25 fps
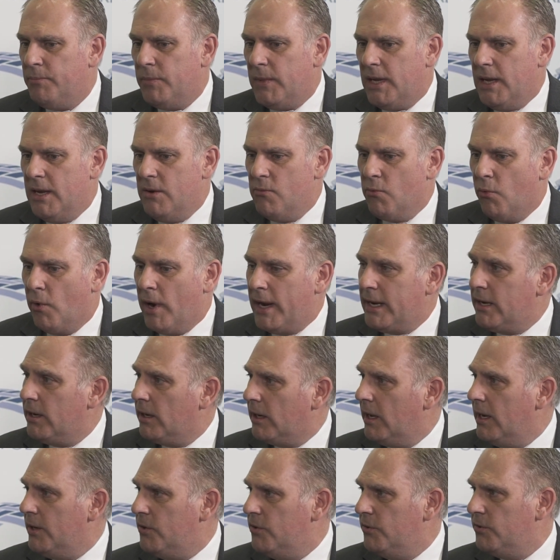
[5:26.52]
in
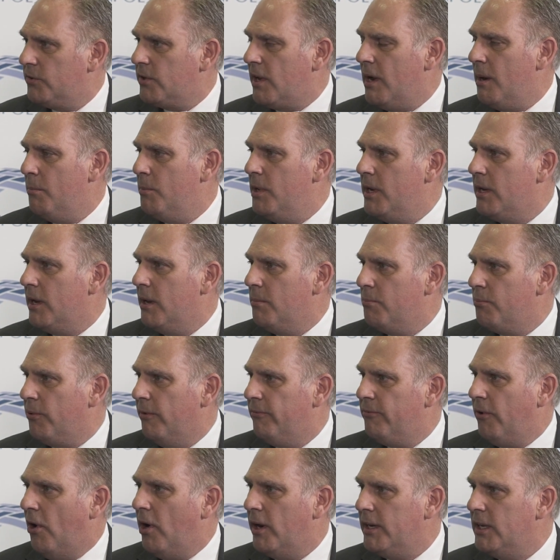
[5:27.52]
regulators coming and
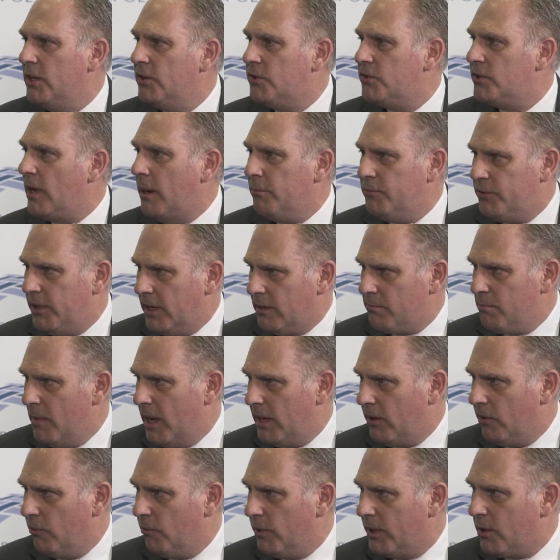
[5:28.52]
providing subject
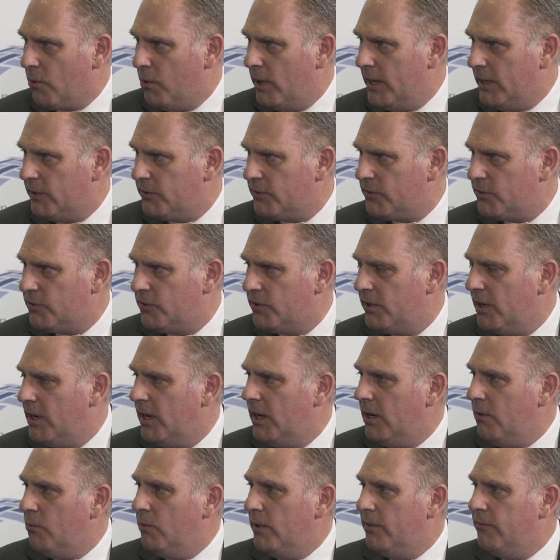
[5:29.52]
matter requests
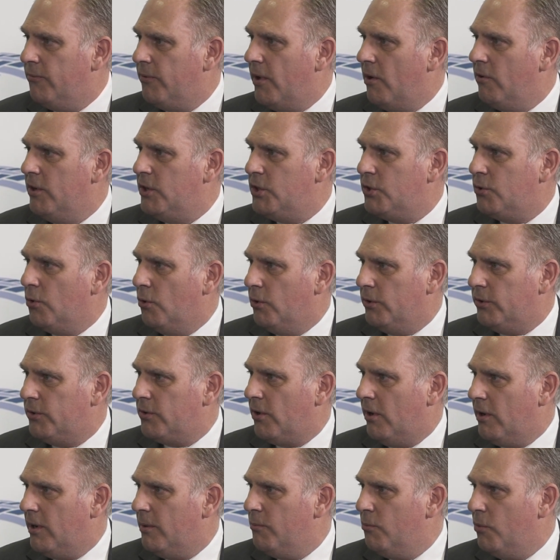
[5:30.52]
with very short
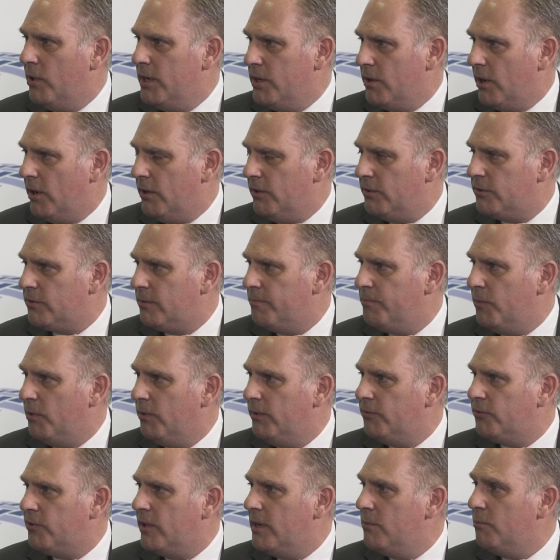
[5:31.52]
time windows.
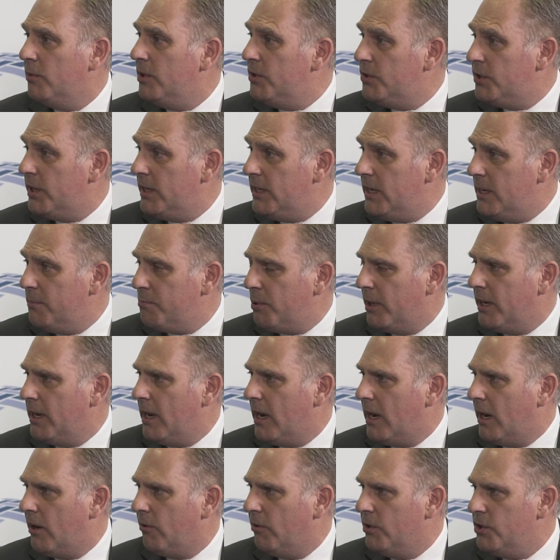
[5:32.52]
We've seen with
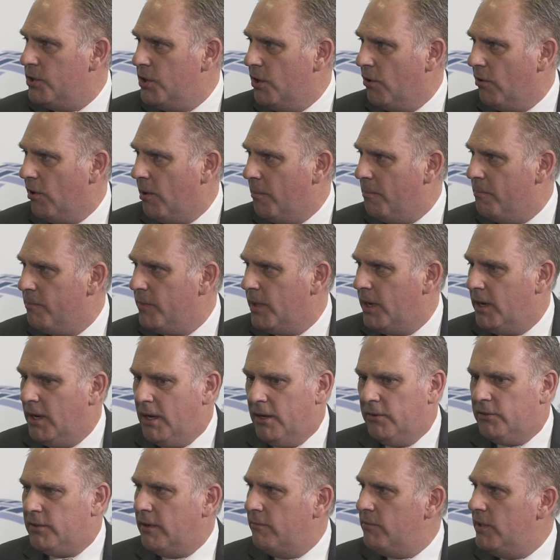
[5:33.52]
GDPR in Europe,
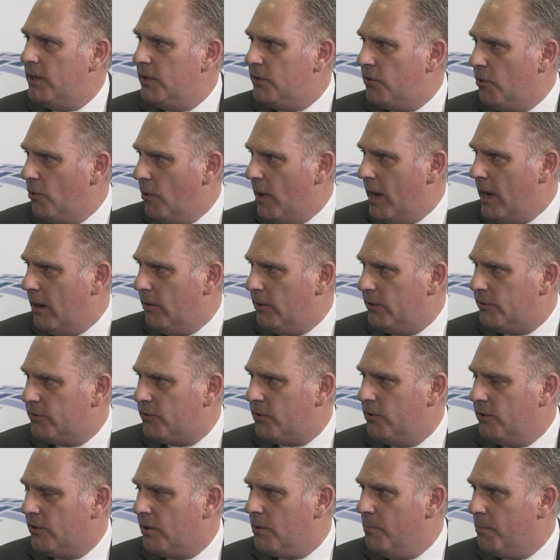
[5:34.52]
72 hours
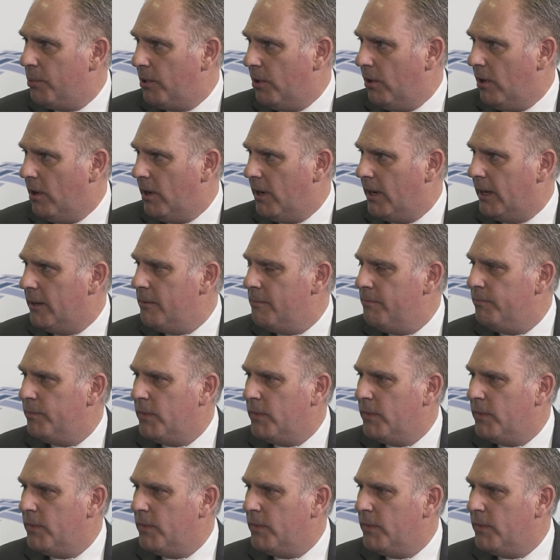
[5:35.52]
to comply.